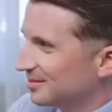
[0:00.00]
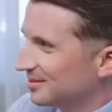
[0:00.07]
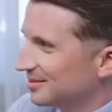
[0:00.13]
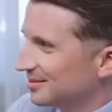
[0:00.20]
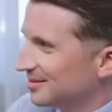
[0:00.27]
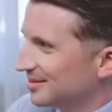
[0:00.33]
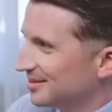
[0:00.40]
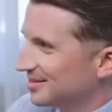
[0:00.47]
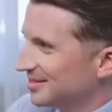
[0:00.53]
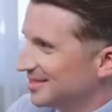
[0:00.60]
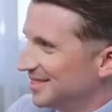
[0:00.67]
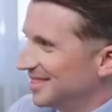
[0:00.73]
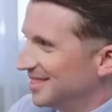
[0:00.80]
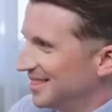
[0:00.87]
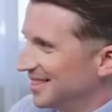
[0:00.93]

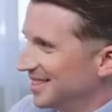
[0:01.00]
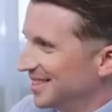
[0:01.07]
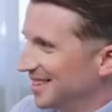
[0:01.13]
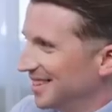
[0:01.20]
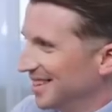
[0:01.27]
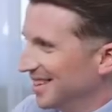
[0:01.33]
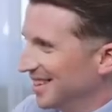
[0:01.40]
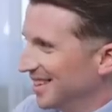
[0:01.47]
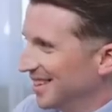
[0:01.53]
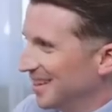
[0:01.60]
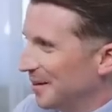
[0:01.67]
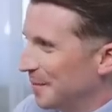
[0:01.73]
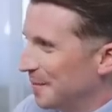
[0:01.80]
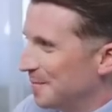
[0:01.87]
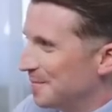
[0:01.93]

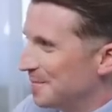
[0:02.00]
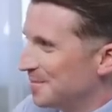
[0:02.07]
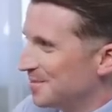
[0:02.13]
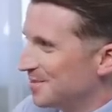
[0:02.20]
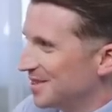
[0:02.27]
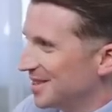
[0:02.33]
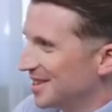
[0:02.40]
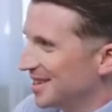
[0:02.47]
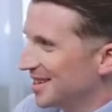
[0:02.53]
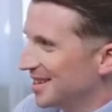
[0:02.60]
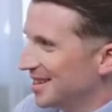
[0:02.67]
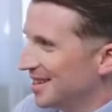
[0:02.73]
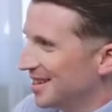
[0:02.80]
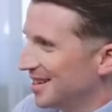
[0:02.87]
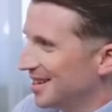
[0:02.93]

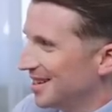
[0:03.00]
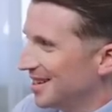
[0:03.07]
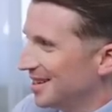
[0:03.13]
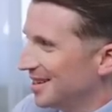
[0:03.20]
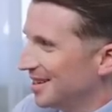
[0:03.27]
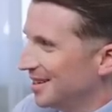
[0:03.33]
No words are spoken by the person on screen.